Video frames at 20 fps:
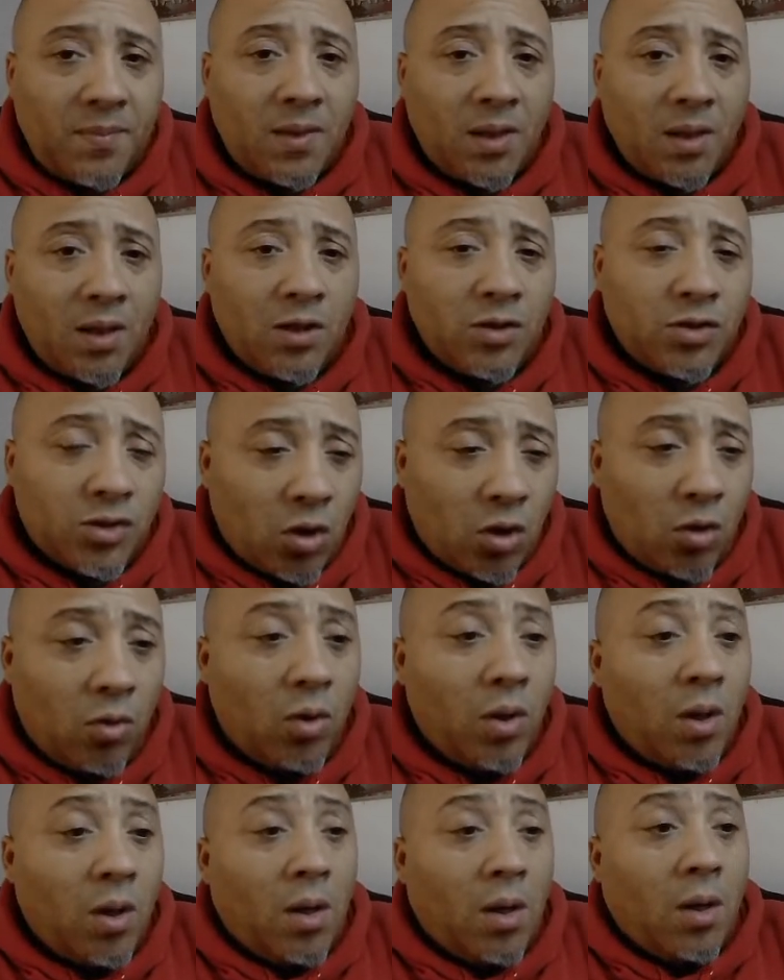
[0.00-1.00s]

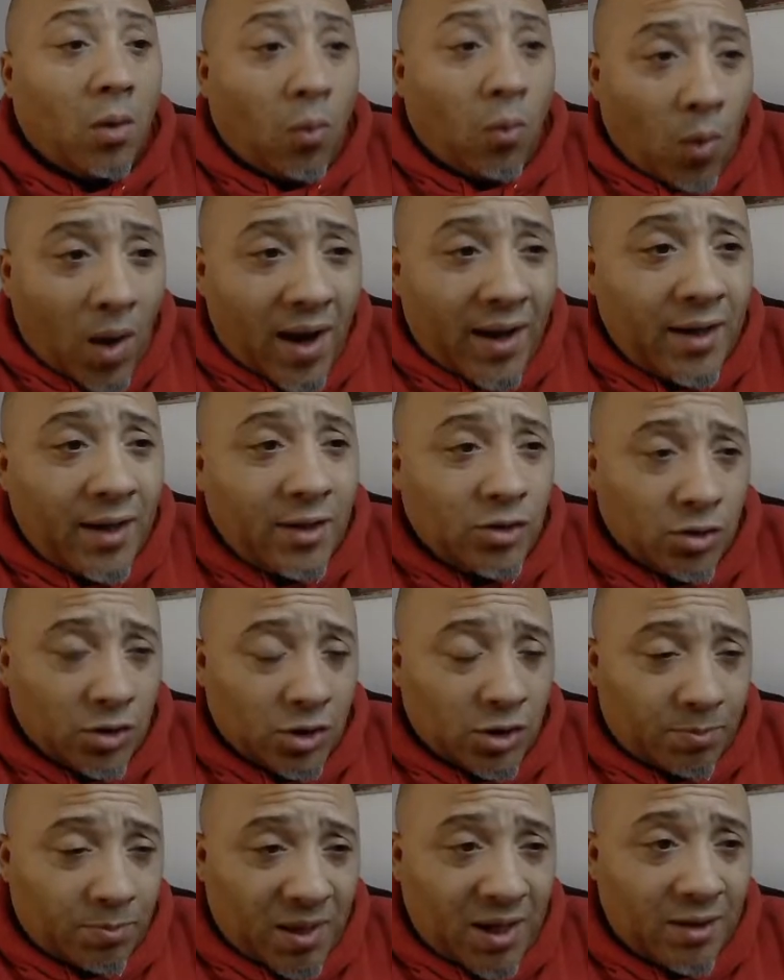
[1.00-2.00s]
So, why is your
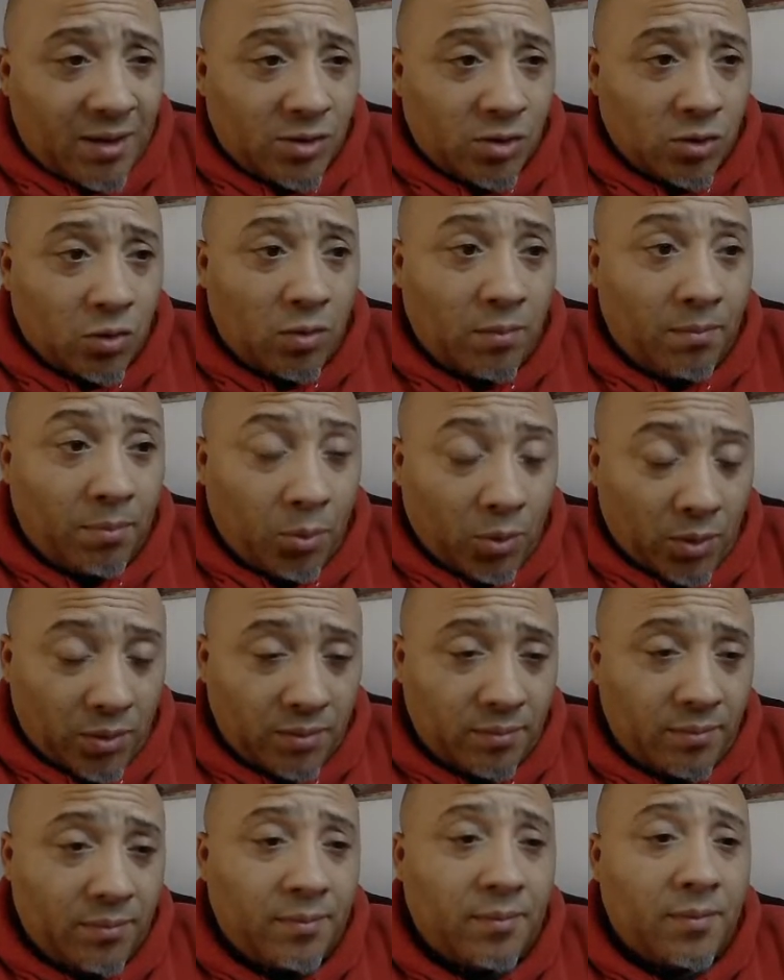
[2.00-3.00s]
span so
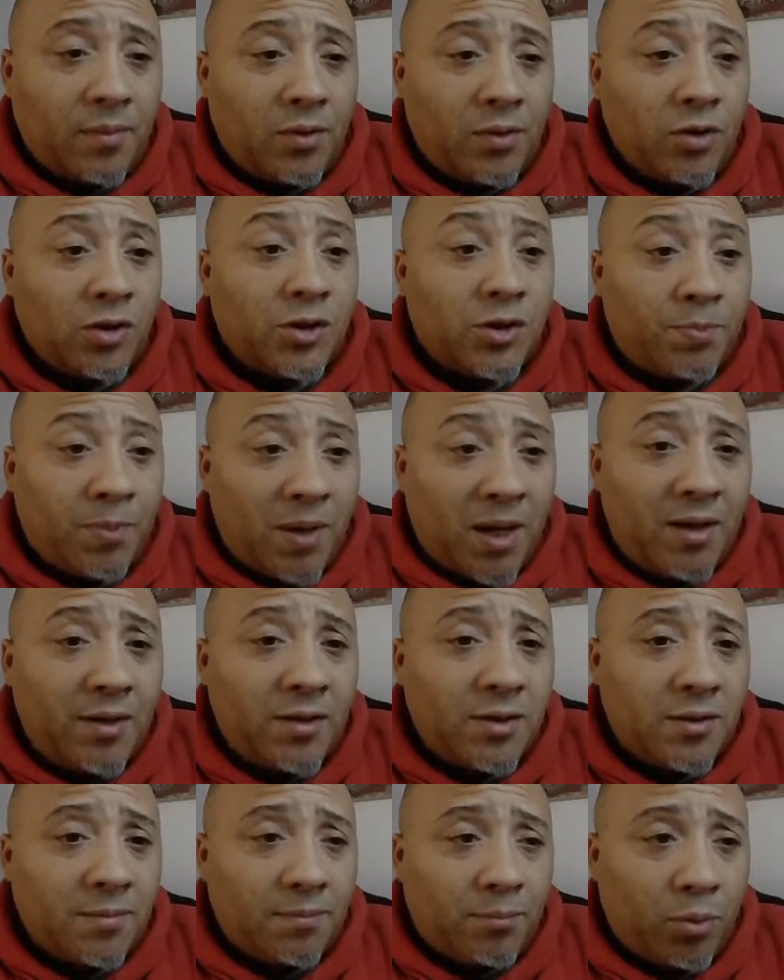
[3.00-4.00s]
important? Your span
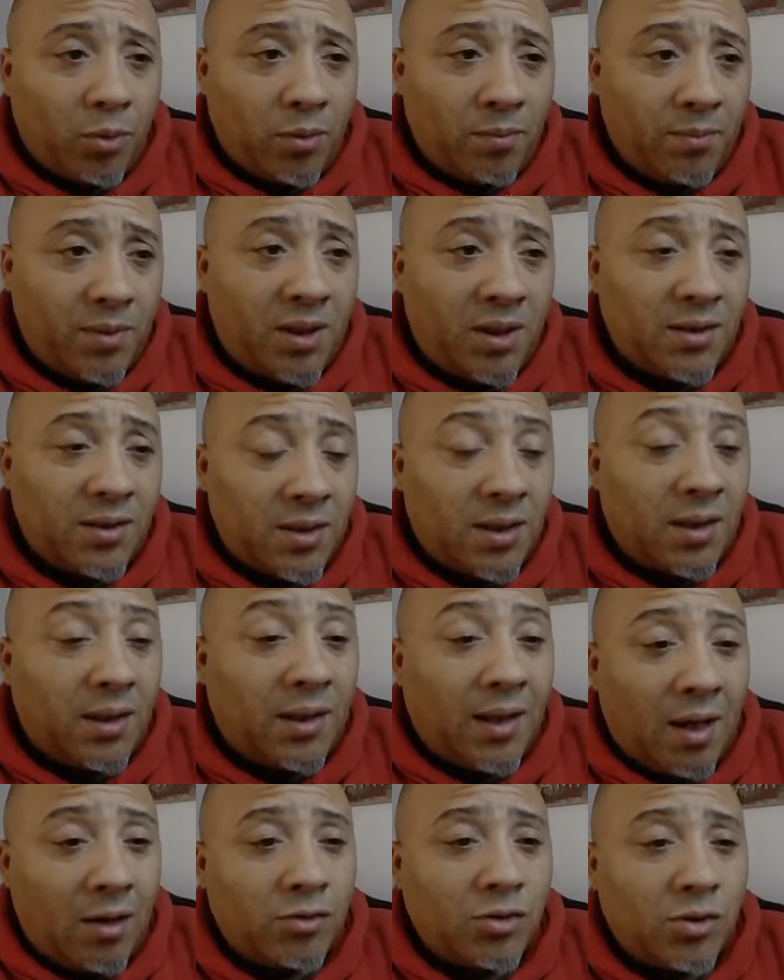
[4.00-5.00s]
is important because it
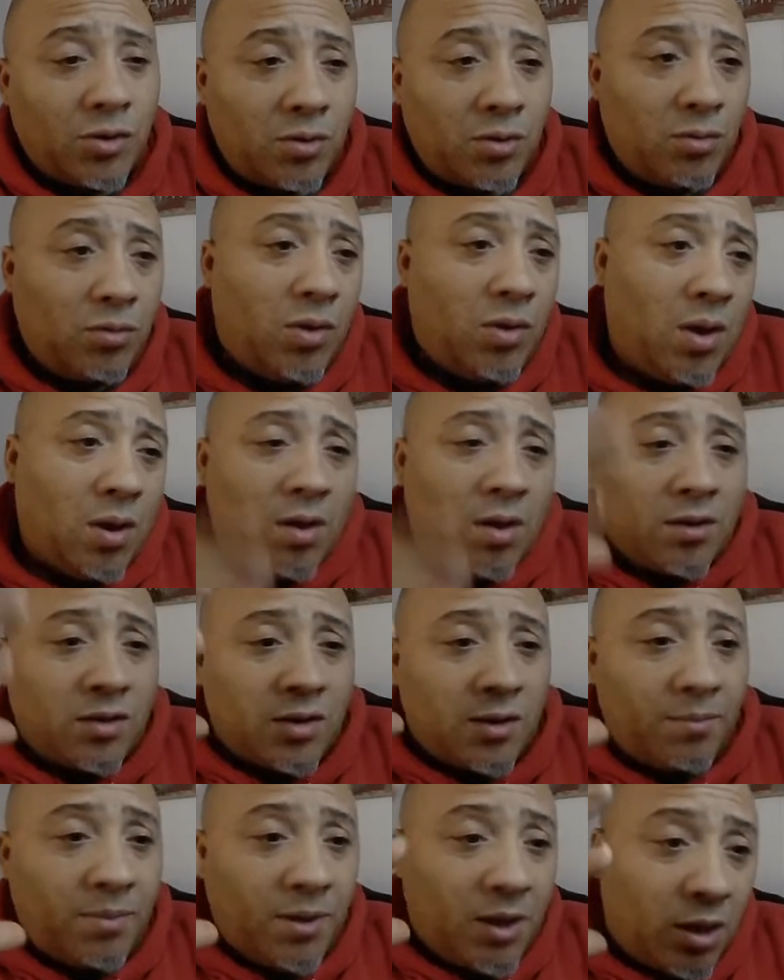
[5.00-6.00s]
allows you
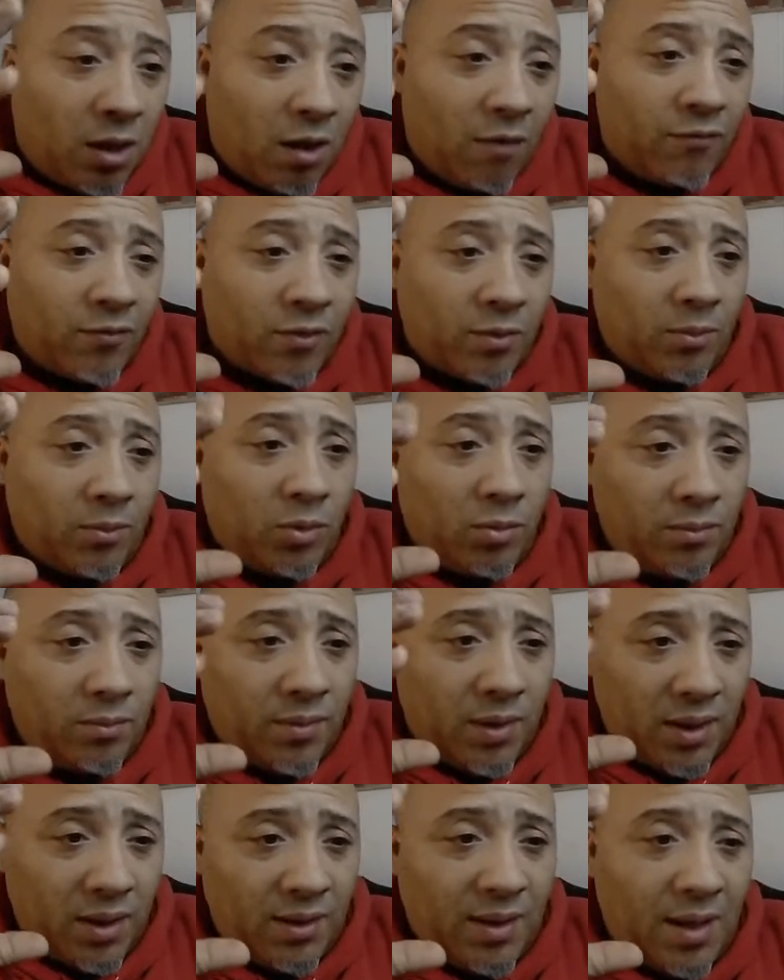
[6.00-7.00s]
to be comfortable
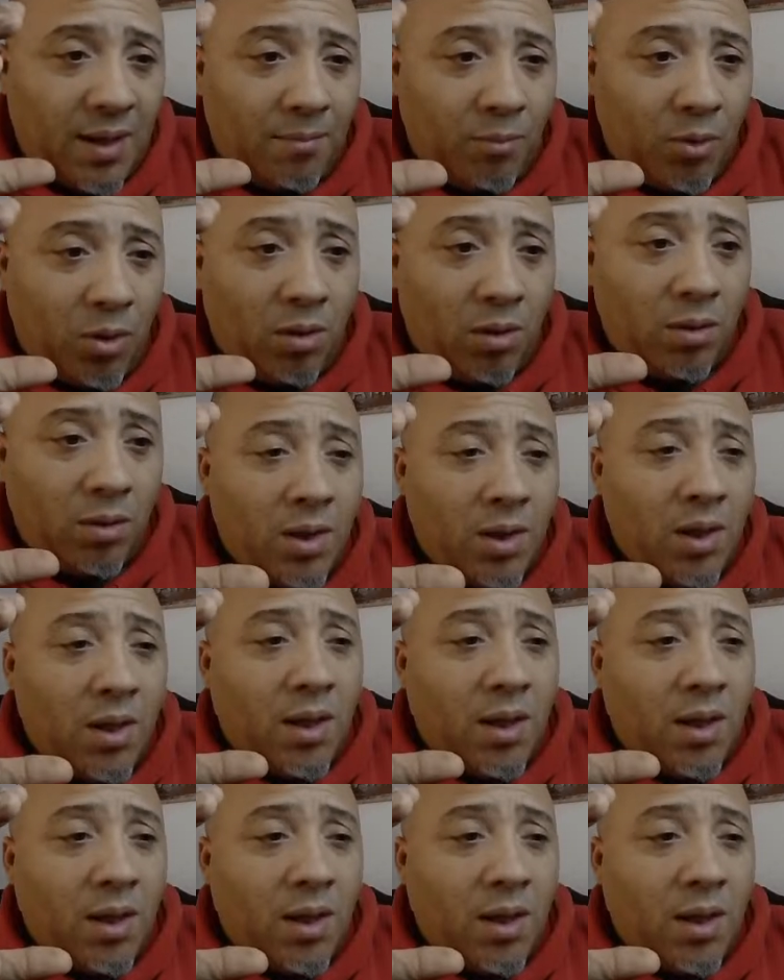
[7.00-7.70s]
in that ball.